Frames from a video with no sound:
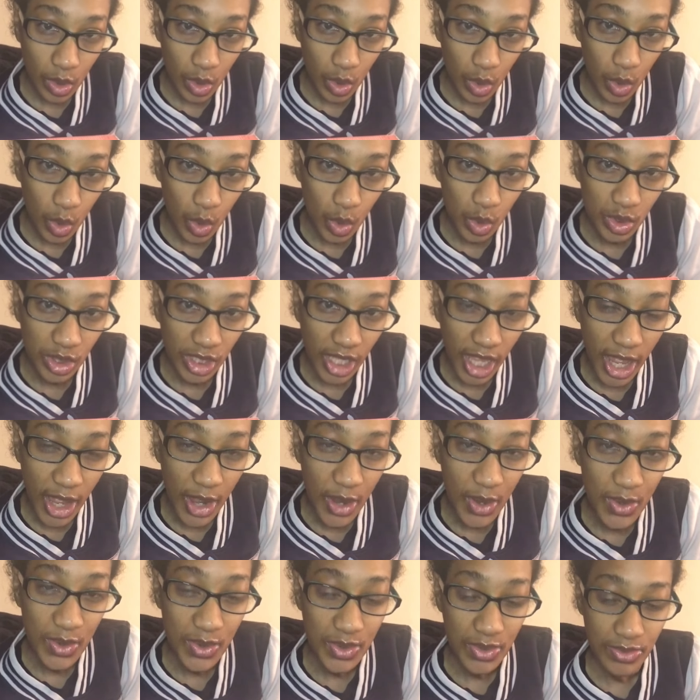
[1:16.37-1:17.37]

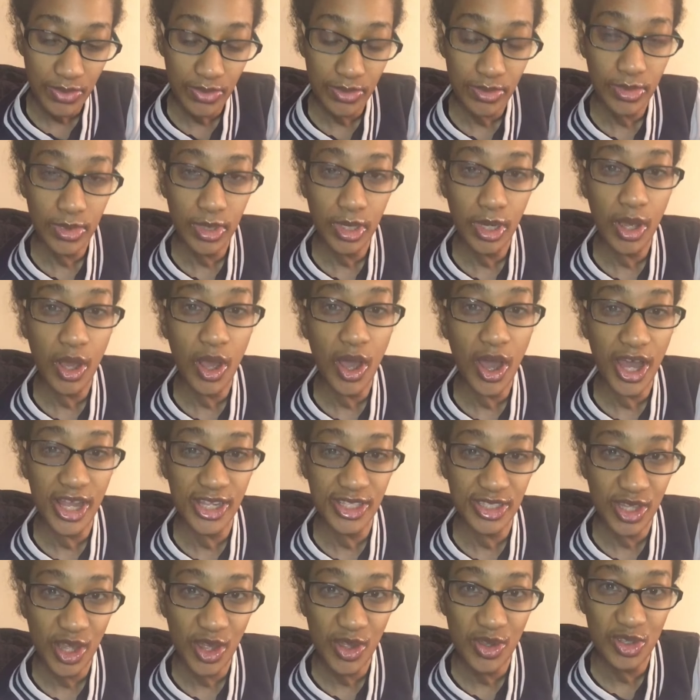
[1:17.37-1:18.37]
Although I
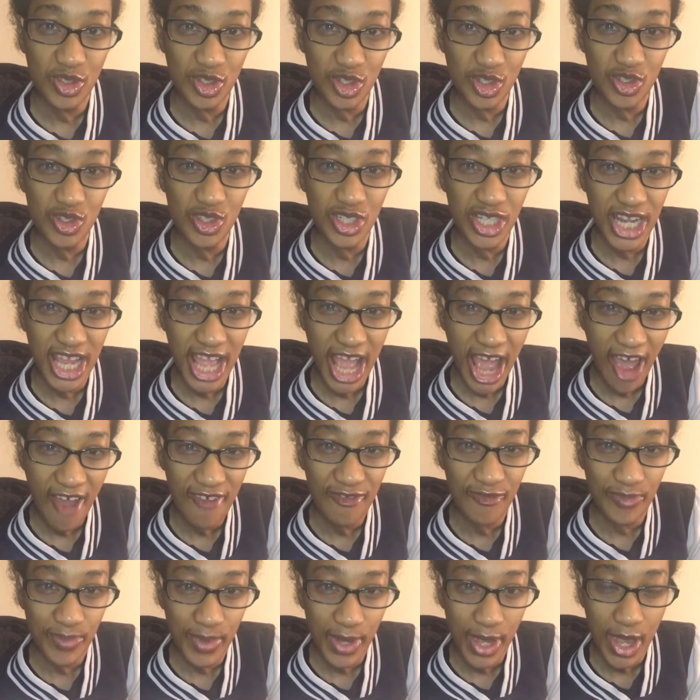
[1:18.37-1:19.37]
don't usually have
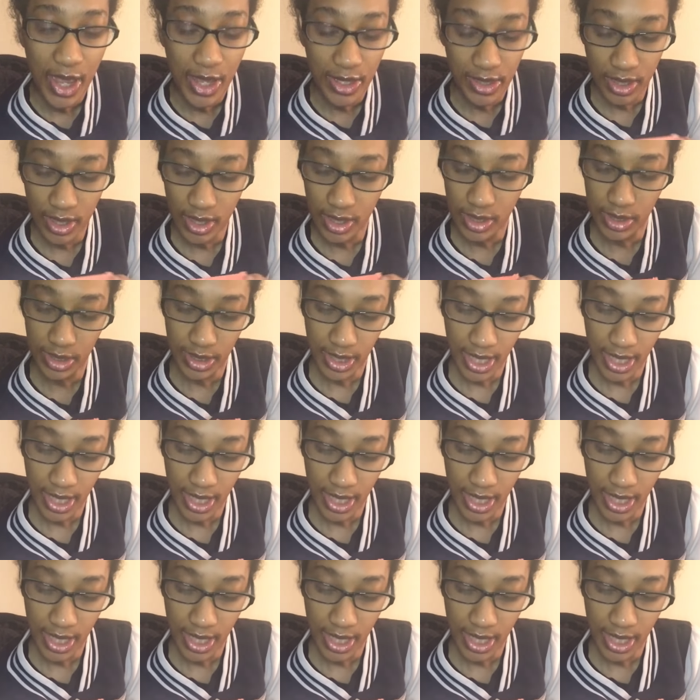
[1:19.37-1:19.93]
burgers